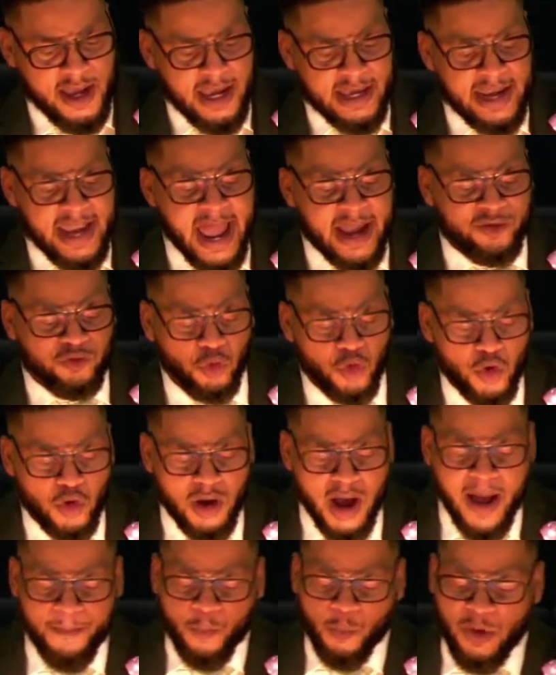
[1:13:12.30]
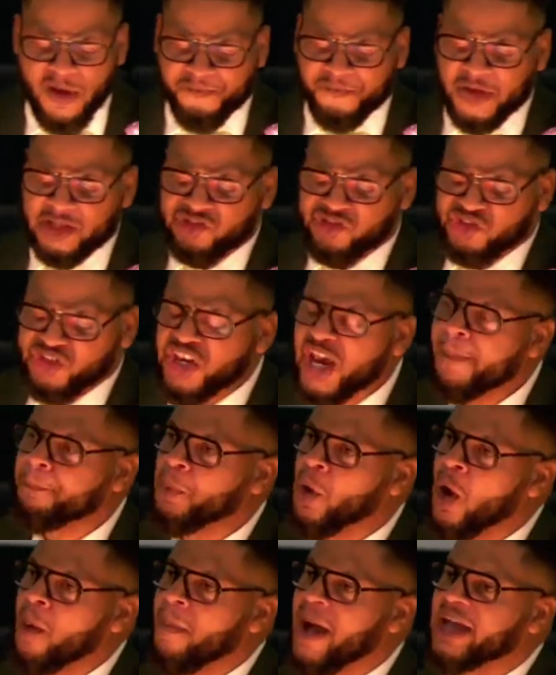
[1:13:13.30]
And I grew up with a
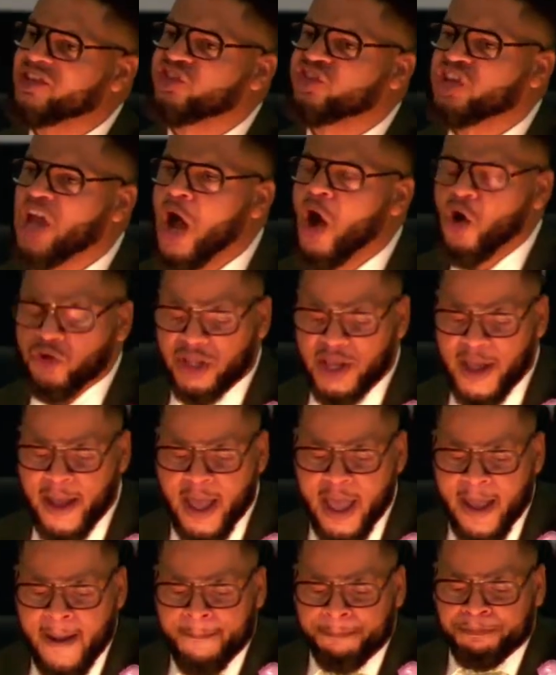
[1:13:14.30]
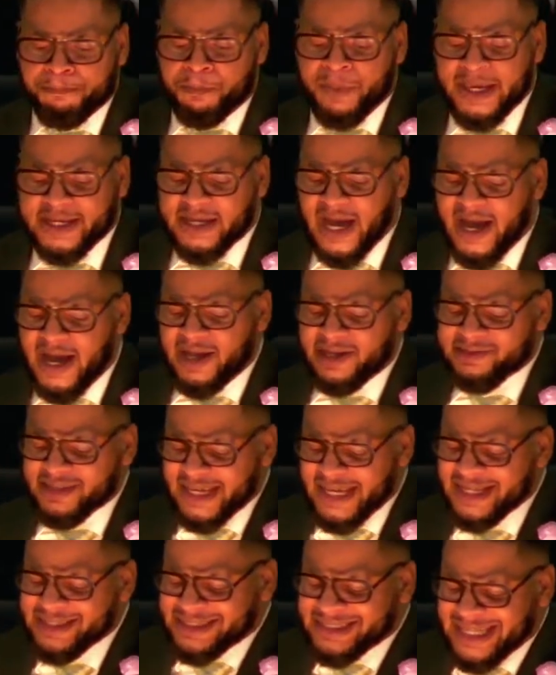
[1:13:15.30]
chip on my shoulder because
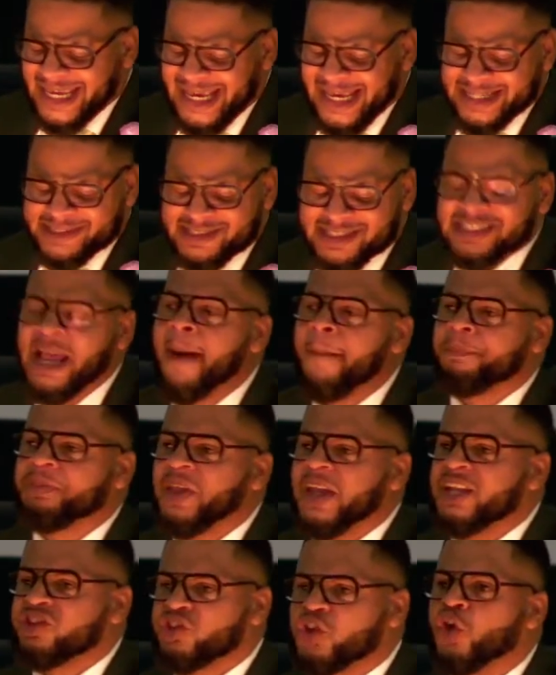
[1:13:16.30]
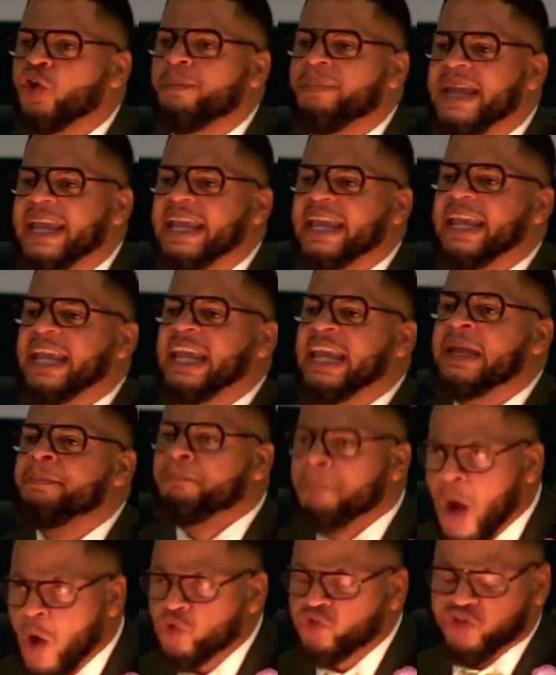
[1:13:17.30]
it did something to me
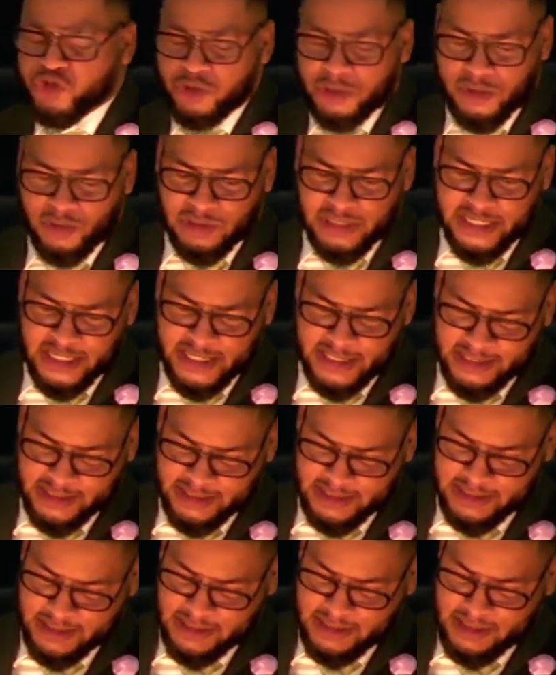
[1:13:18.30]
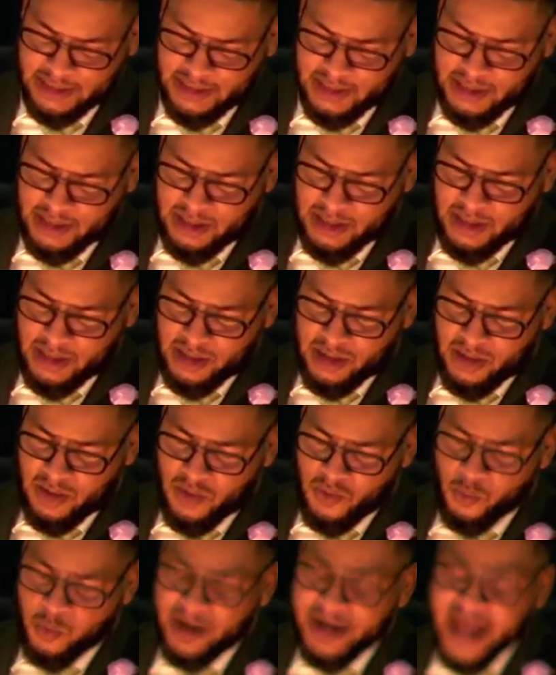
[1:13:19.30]
emotionally.
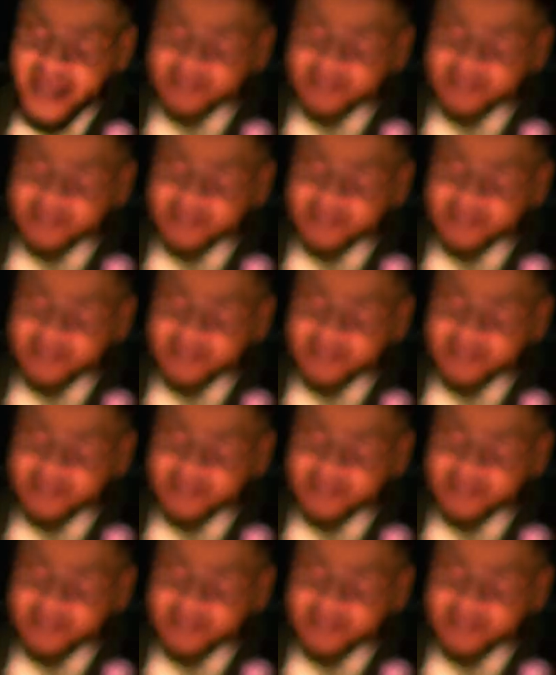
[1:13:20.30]
When